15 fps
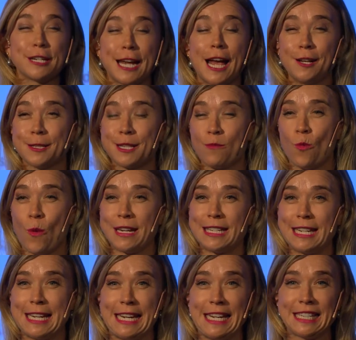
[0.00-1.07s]
tell someone what
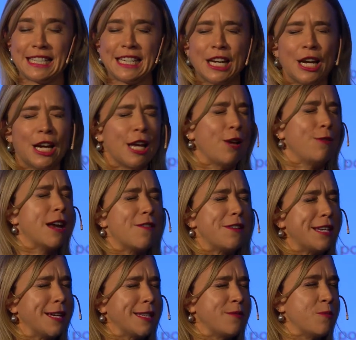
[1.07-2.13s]
to eat. You never
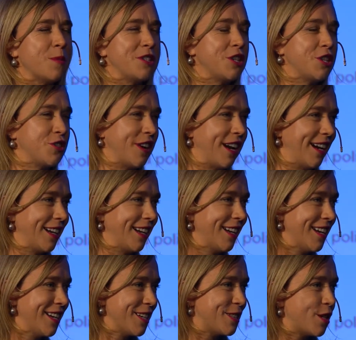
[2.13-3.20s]
tell someone what to drink.
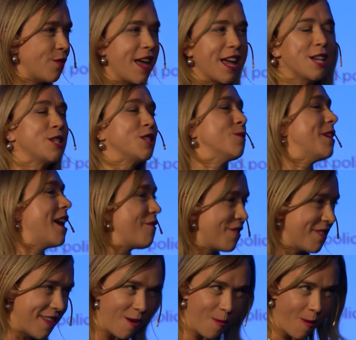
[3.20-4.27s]
So they can do whatever
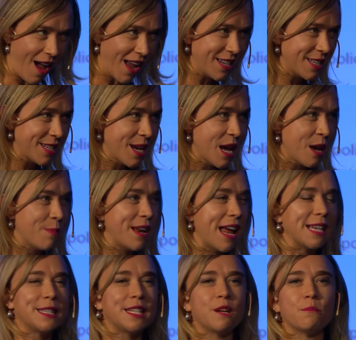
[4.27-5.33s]
they want, but
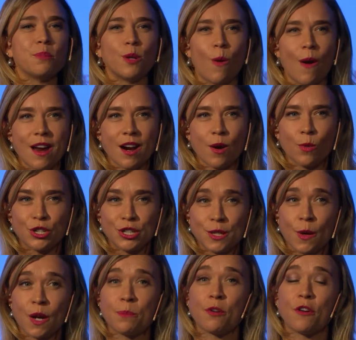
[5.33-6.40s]
as the employer, we're just
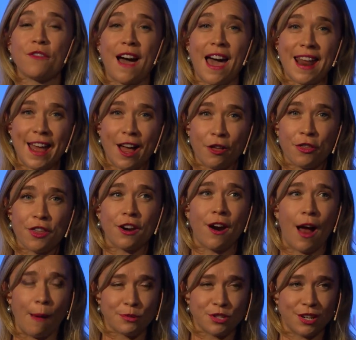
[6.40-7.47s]
going to provide a healthier
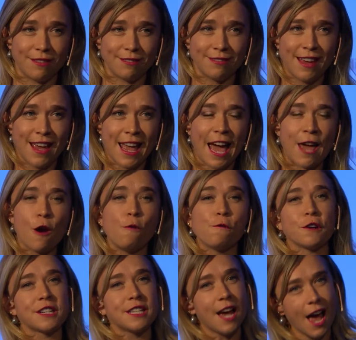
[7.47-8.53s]
option. And
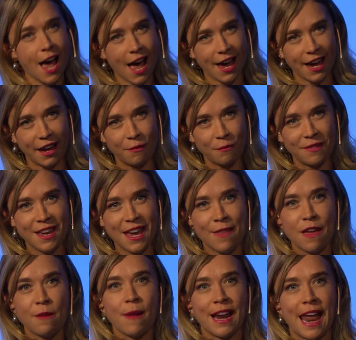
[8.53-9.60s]
over time,
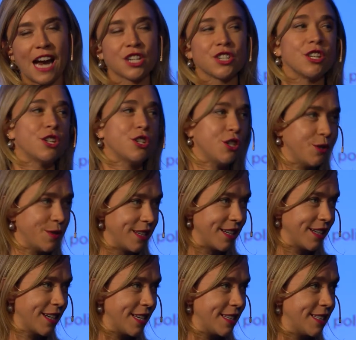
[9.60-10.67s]
they might actually choose it,
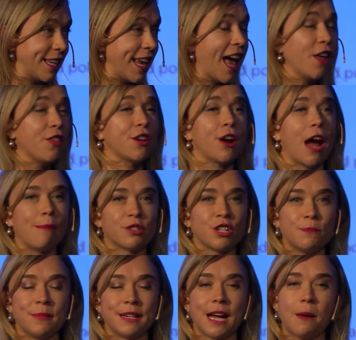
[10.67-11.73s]
because the healthier
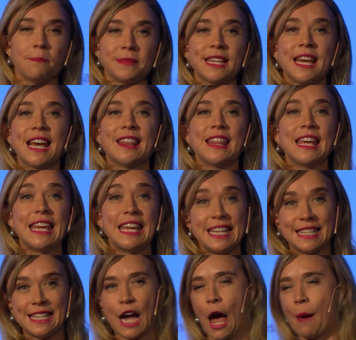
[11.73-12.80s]
option becomes the
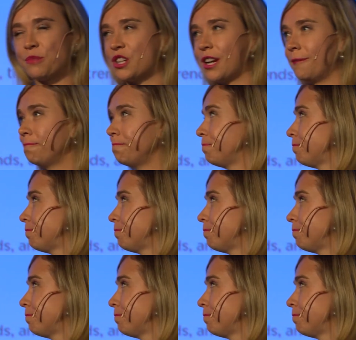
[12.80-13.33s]
easy option.